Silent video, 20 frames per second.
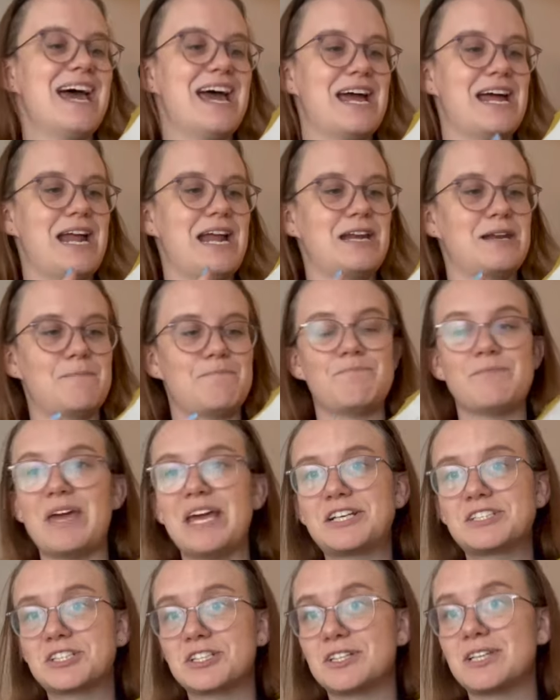and
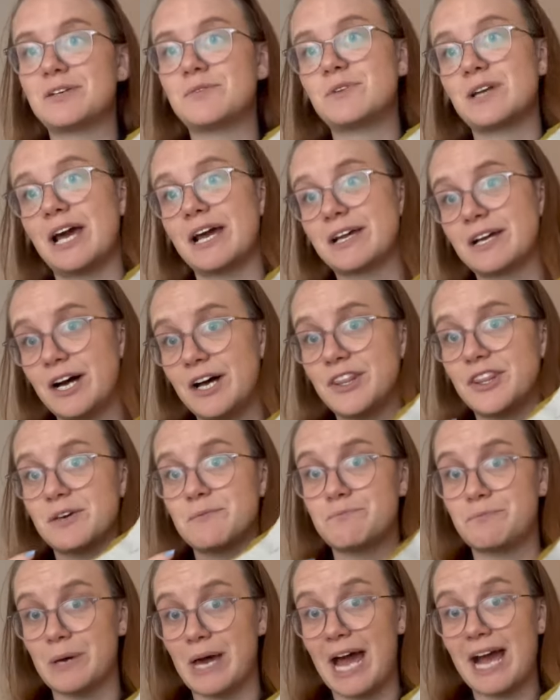make sure that when I cut the
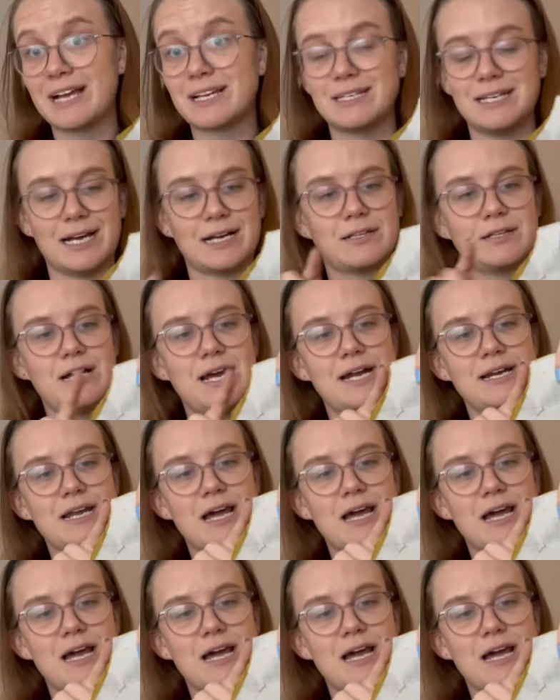back neckline,